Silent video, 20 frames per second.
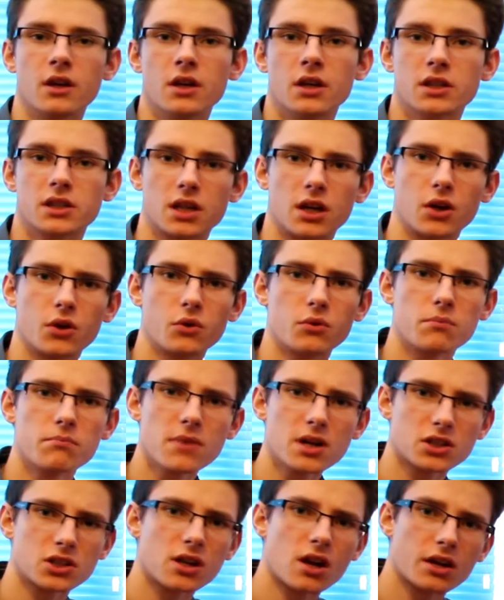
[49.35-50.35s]
So
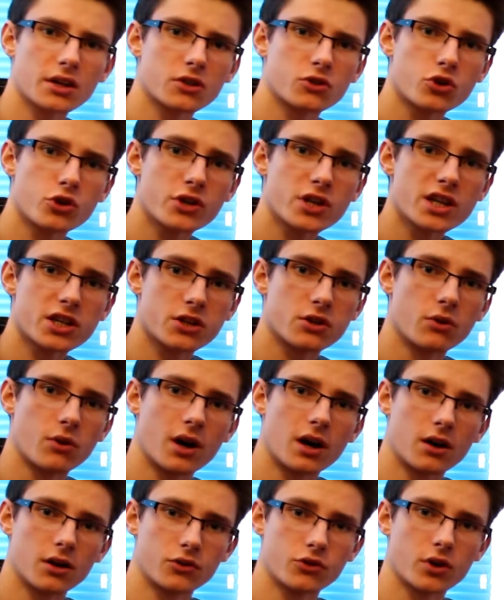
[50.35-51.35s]
much like your traditional
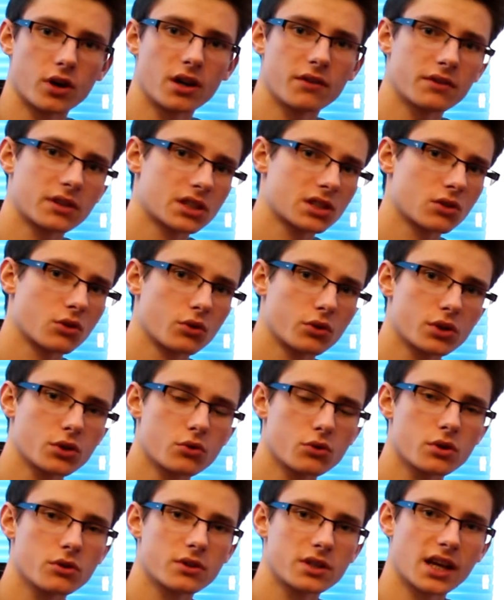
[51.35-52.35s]
hard drive, it stores
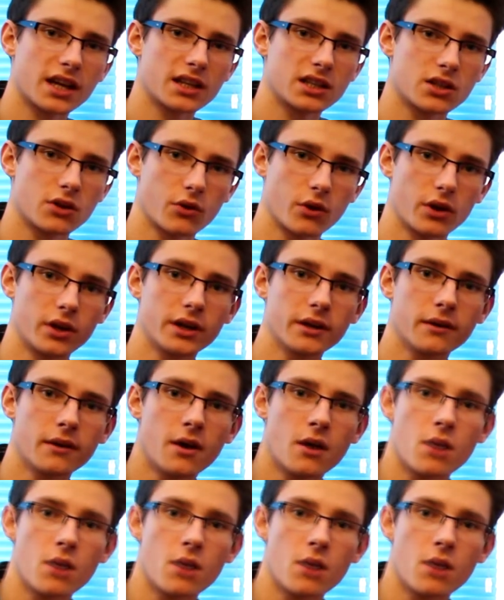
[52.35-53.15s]
all your data on it,